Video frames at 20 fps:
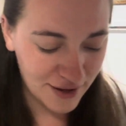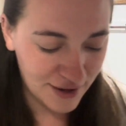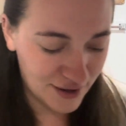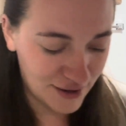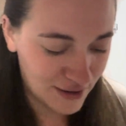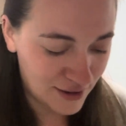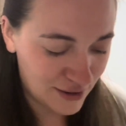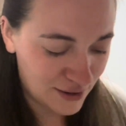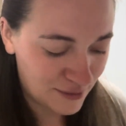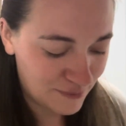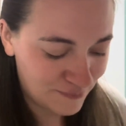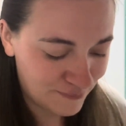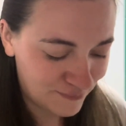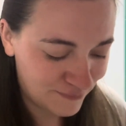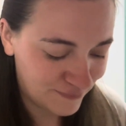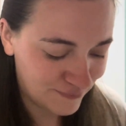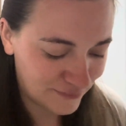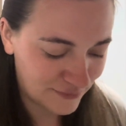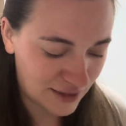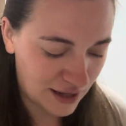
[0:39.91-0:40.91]
Um,
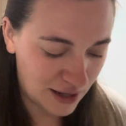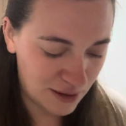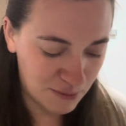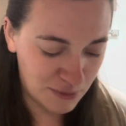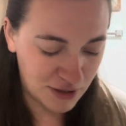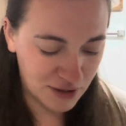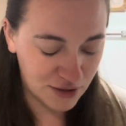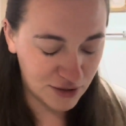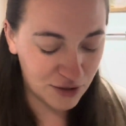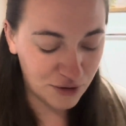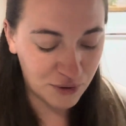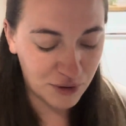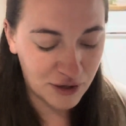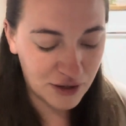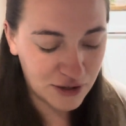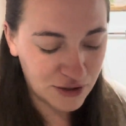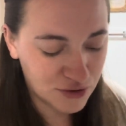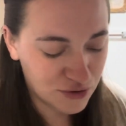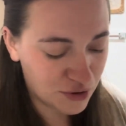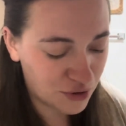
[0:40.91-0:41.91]
kind of meant to do an
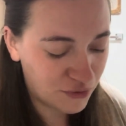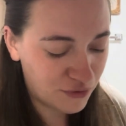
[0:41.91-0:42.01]
intro